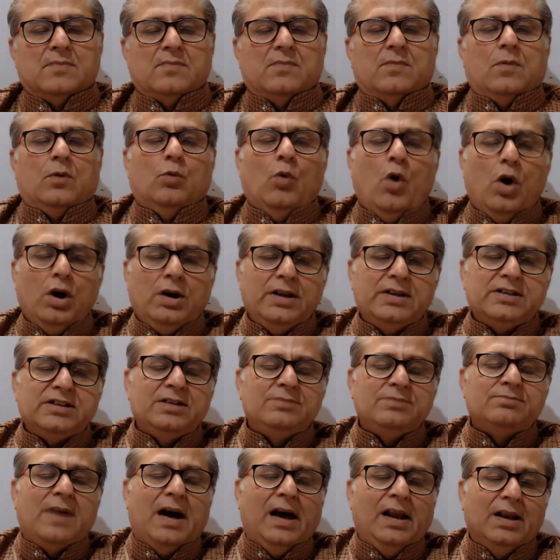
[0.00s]
What is in
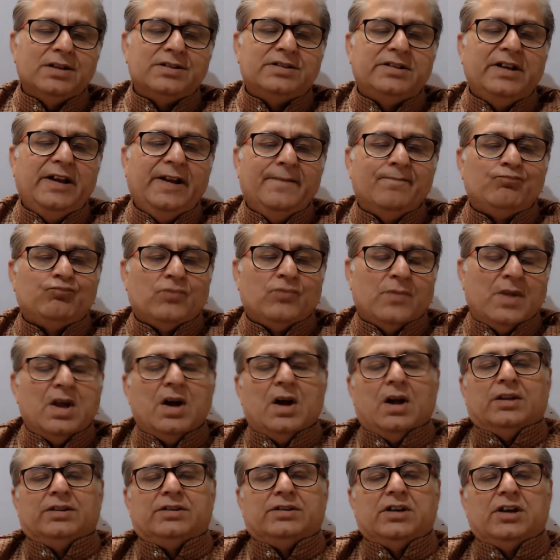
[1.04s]
biology?
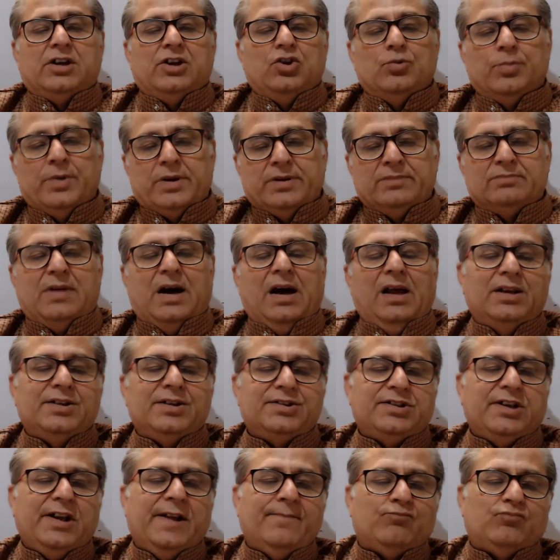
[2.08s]
The human
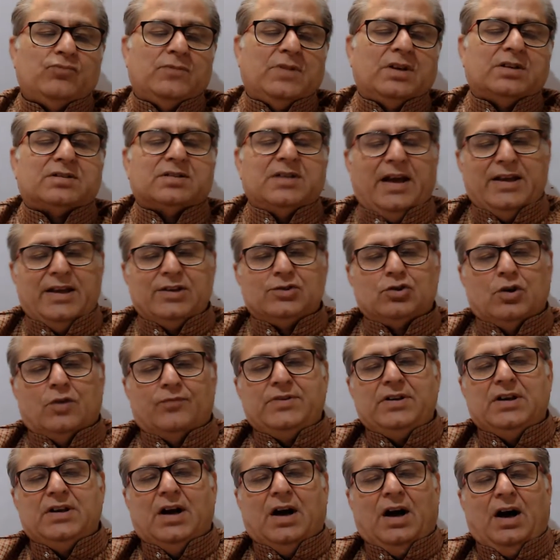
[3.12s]
biology, the size of
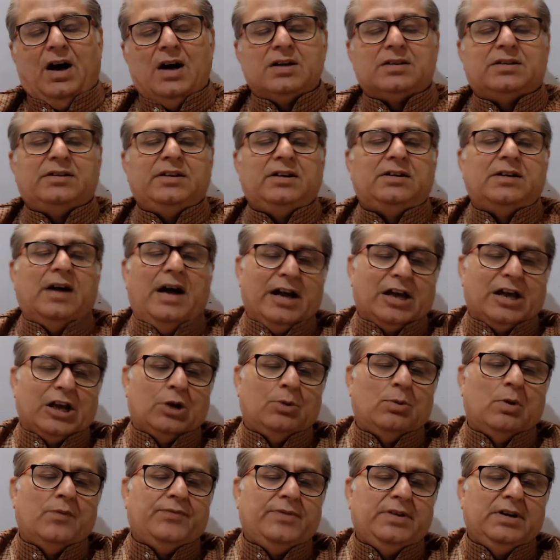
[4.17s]
the heart, the diagram
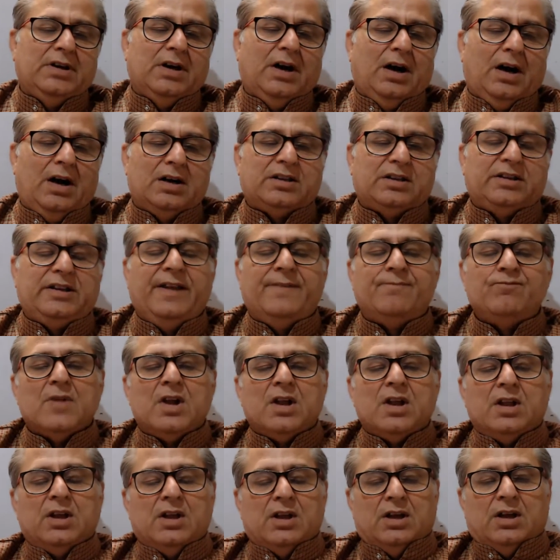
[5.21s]
of the heart, the
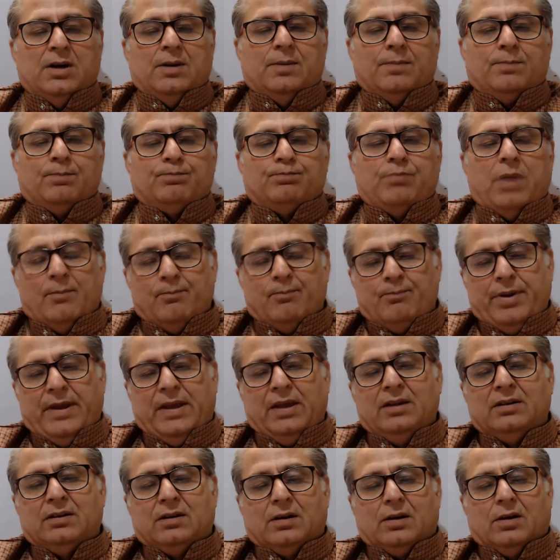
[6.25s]

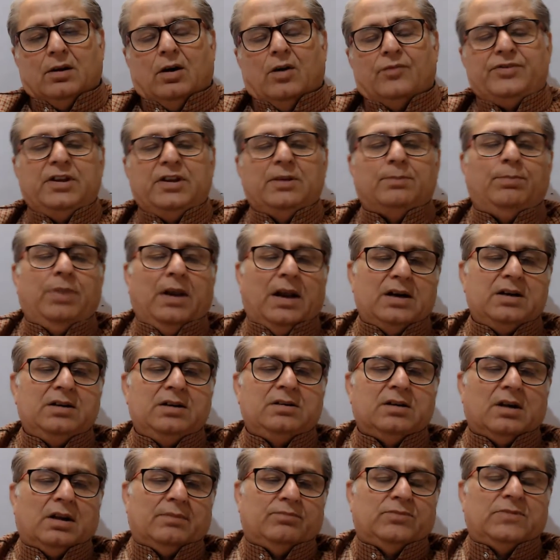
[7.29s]
pumping of the blood,
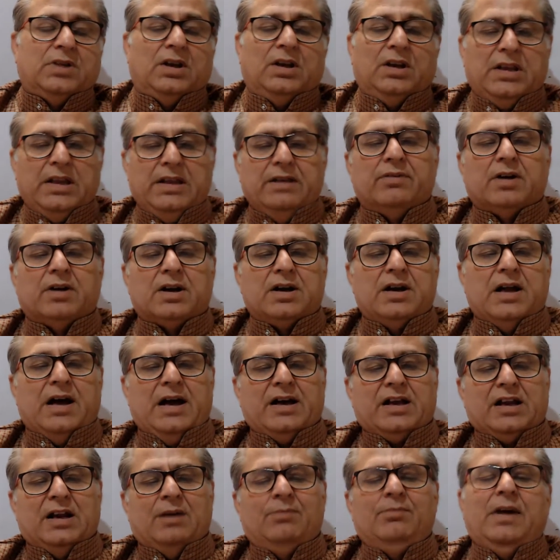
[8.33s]
the liver
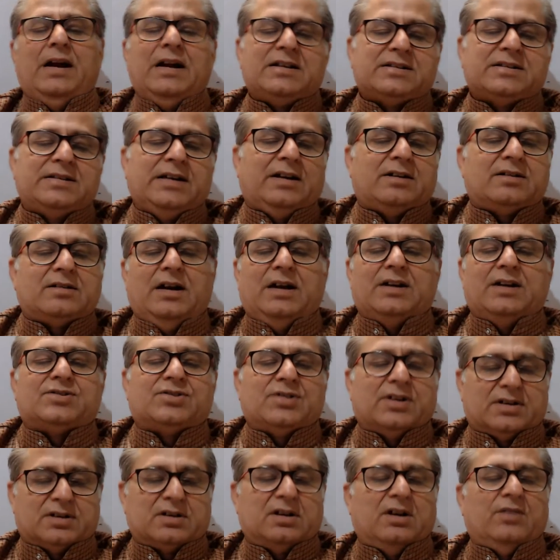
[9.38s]
diagram, etc.,
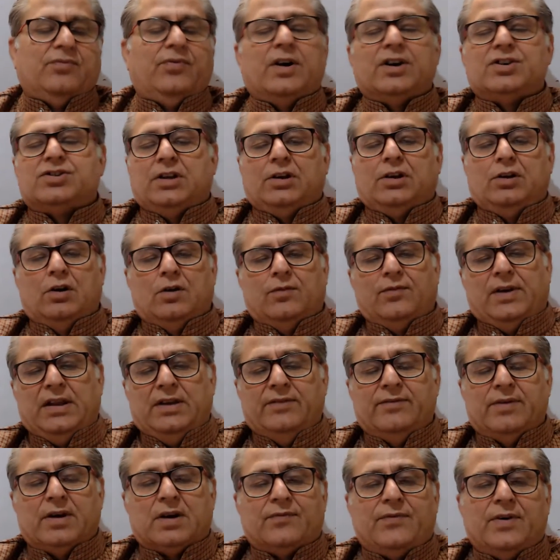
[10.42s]
etc. Functioning of
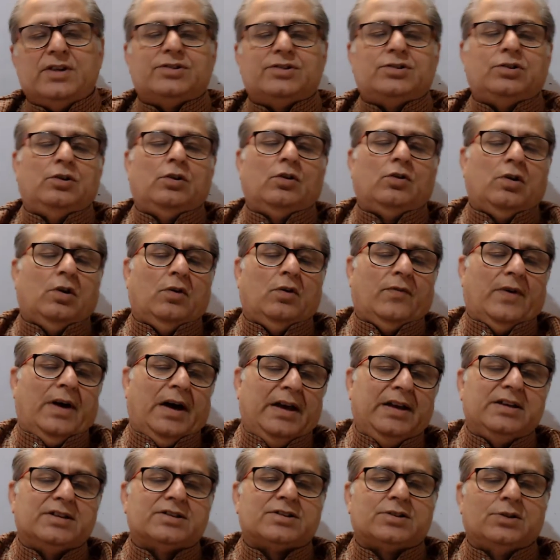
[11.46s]
liver, functioning of
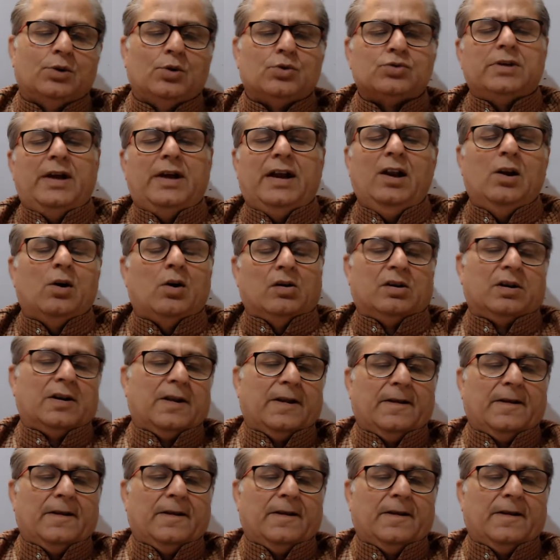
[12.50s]
eyes, nose, and all.